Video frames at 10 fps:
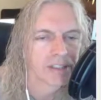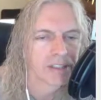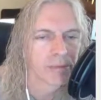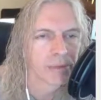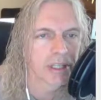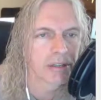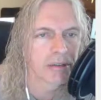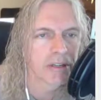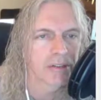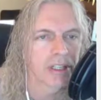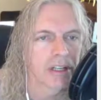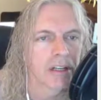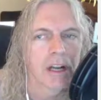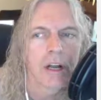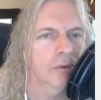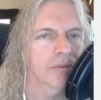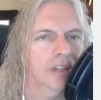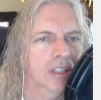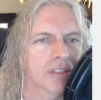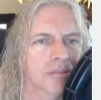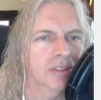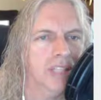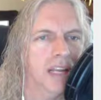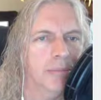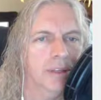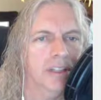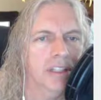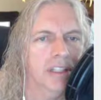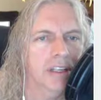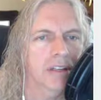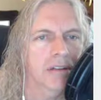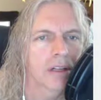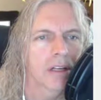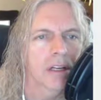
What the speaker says: start playing around in it. We've done site building there.